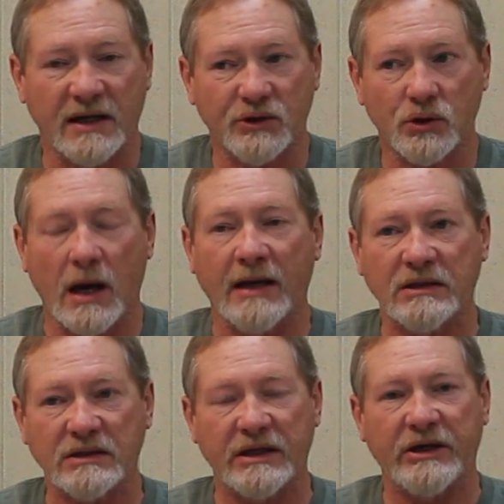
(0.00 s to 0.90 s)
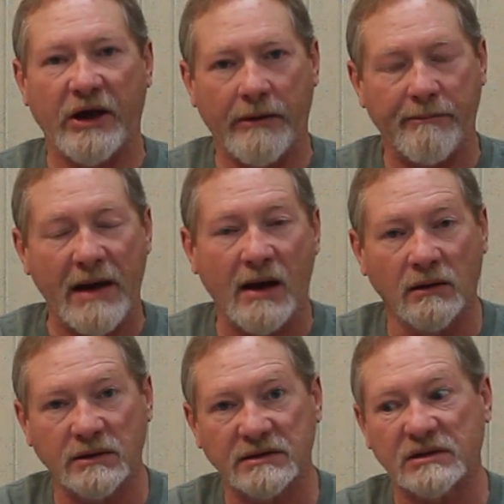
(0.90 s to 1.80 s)
I try to get a
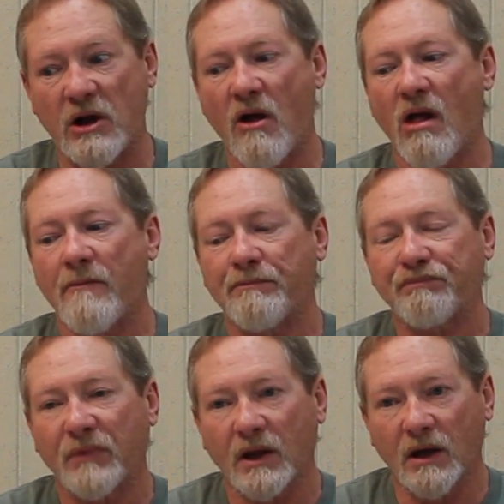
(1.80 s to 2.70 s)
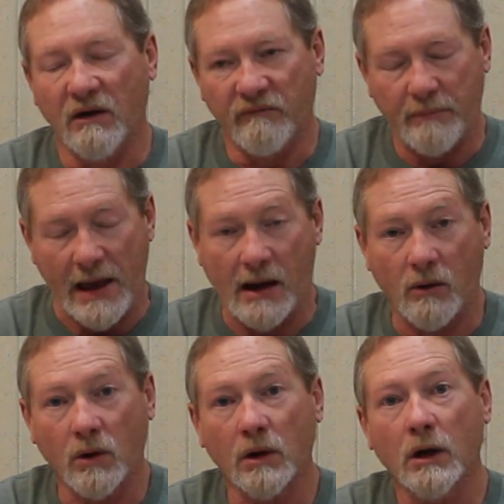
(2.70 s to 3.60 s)
balance of
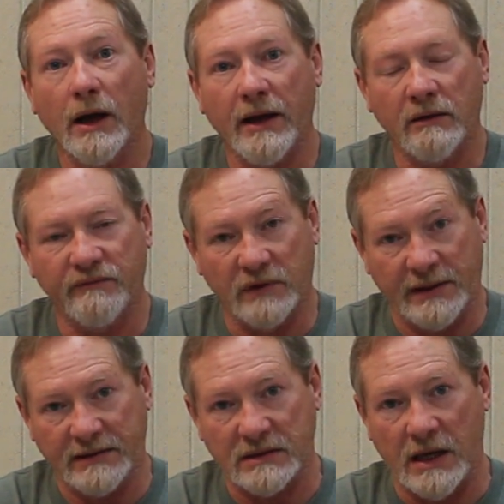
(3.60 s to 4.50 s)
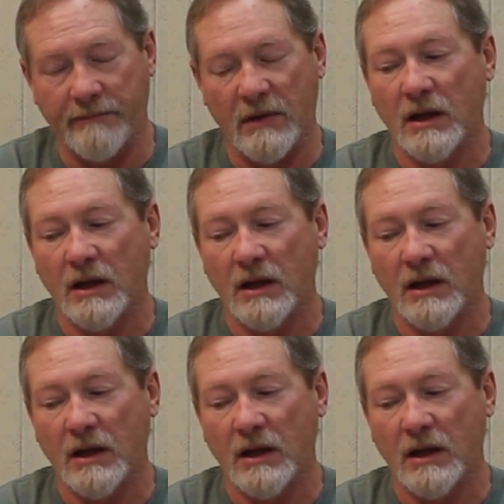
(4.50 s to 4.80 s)
power and flight time.